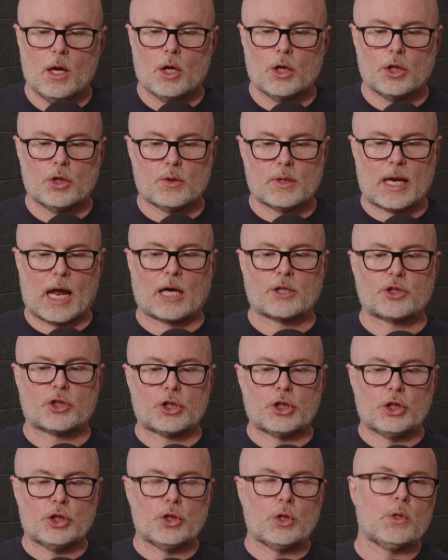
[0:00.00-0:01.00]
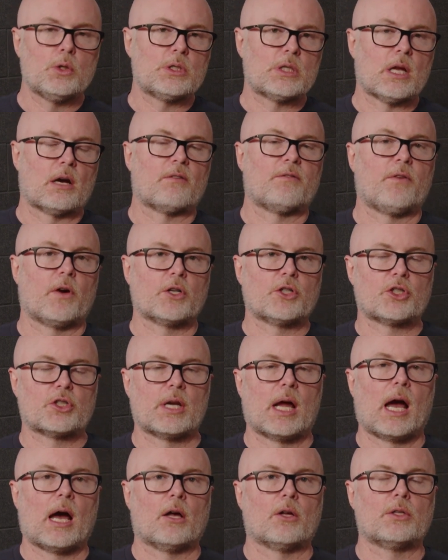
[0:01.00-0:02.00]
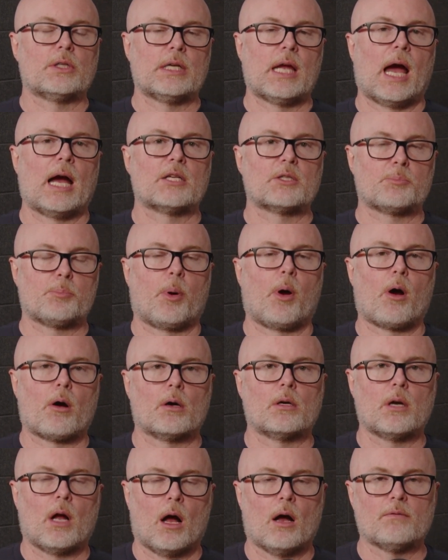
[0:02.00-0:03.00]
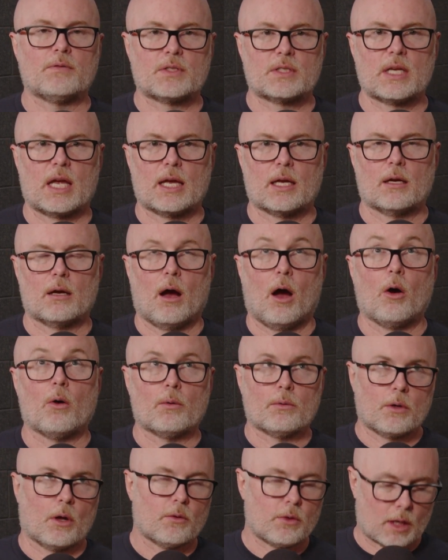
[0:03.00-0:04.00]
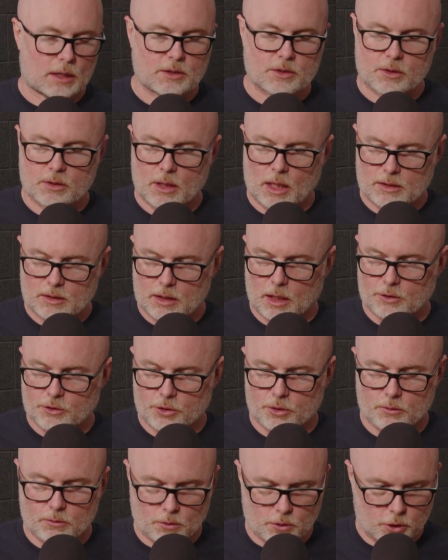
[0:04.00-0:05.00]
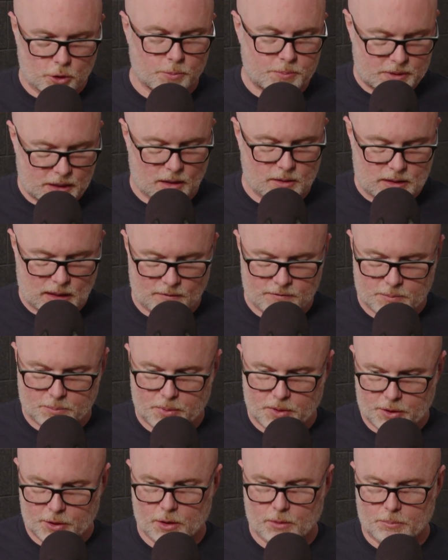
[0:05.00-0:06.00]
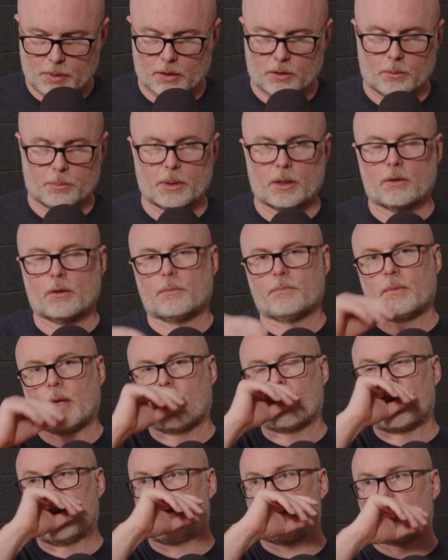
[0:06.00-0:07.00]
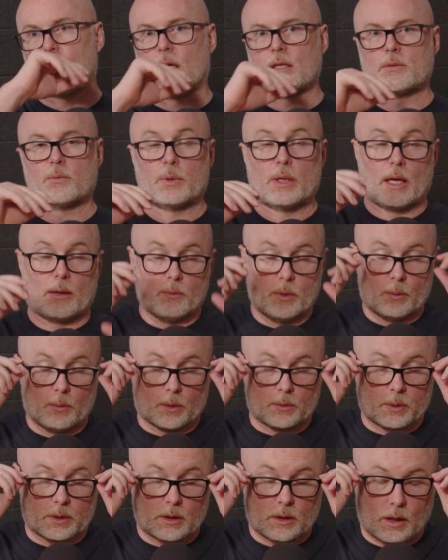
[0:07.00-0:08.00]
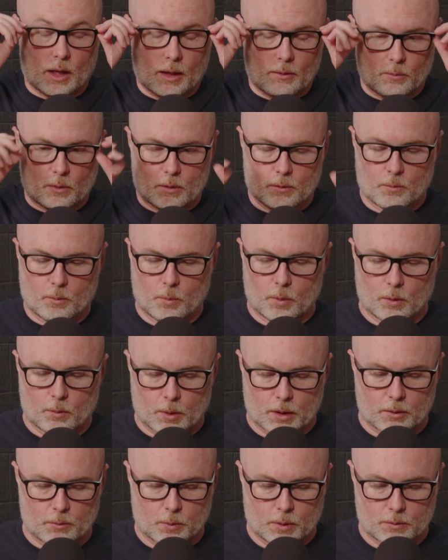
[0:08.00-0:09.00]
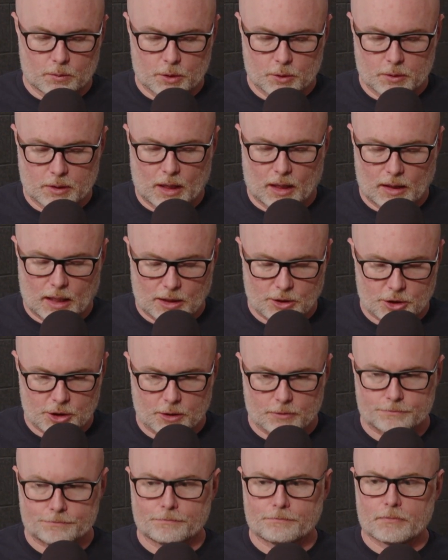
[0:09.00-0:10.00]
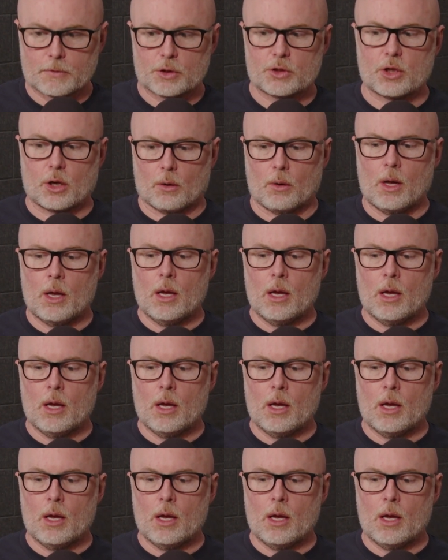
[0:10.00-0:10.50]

You can actually use their functionality as part of, say, oh, no, that's not true. Loop does have pretty good bundle builder. Now that I realize we worked with a client, we're doing that last year. So